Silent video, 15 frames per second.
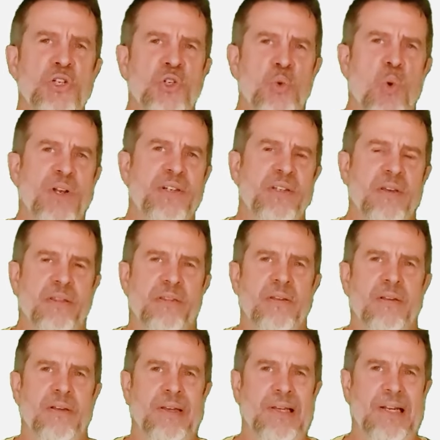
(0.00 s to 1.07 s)
20th,
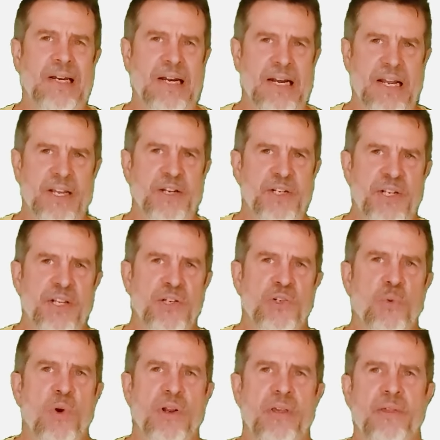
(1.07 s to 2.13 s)

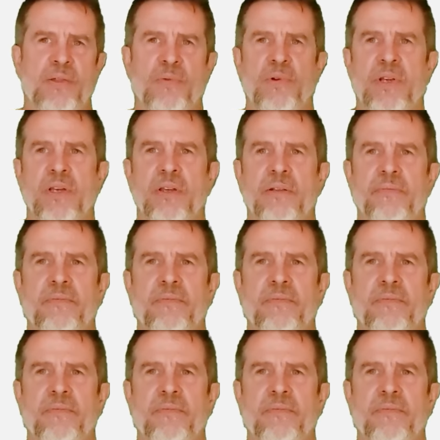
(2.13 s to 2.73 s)
1923.